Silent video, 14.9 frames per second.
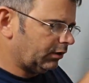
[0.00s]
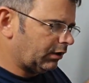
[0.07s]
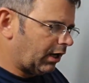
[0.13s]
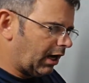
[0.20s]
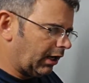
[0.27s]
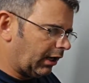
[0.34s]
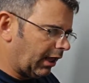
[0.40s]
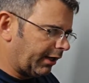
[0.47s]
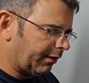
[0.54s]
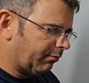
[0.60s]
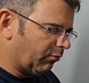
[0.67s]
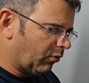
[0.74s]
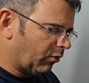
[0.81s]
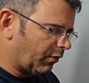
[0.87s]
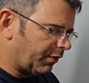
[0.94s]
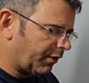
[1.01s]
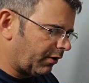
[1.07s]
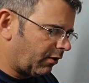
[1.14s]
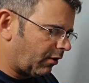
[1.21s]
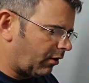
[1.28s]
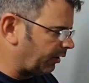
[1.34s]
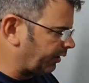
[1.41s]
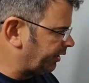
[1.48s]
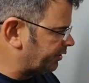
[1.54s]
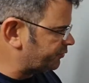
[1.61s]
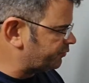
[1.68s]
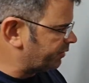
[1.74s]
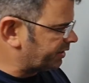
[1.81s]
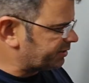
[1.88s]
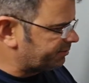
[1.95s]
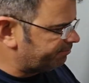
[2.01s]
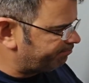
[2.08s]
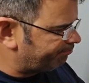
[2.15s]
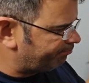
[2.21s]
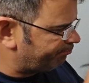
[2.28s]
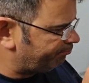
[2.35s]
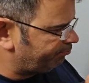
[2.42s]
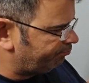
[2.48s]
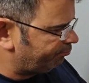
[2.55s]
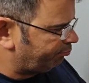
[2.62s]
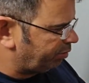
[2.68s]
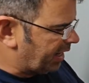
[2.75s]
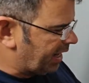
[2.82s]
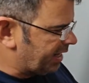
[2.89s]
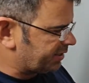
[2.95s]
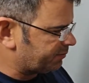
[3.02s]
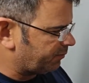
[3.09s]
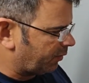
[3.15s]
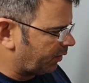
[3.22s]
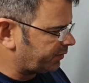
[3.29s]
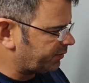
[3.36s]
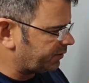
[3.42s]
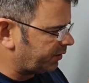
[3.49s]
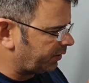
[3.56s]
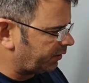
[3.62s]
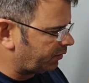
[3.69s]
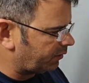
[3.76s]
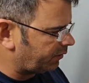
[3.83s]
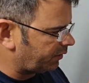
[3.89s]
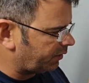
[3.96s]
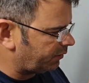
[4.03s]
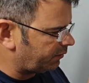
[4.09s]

highlighted more than there already is. We got some blast marks in here that